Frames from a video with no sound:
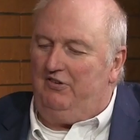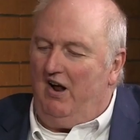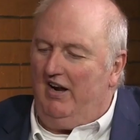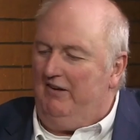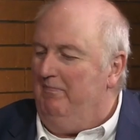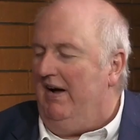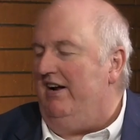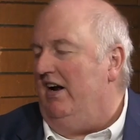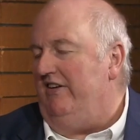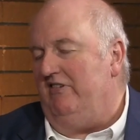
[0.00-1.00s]
not, it might
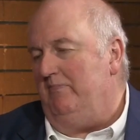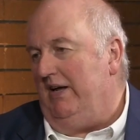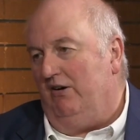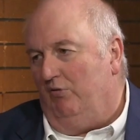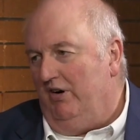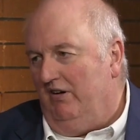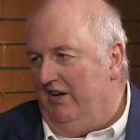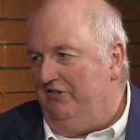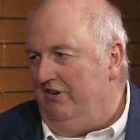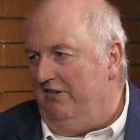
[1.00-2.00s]
not even be a real
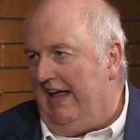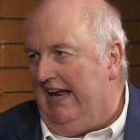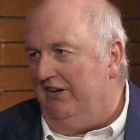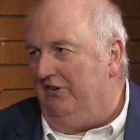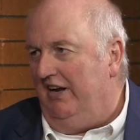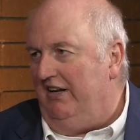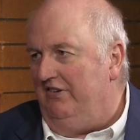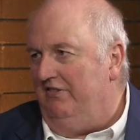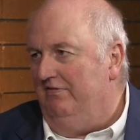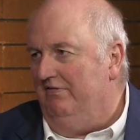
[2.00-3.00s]
issue that has any
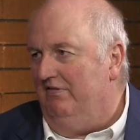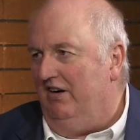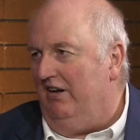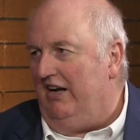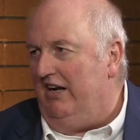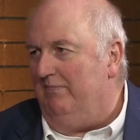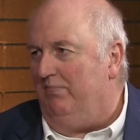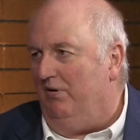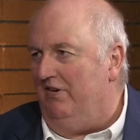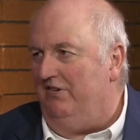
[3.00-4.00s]
really
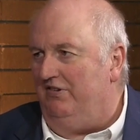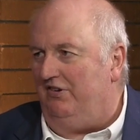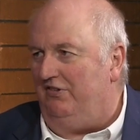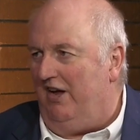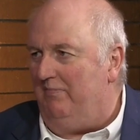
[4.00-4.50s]
importance, except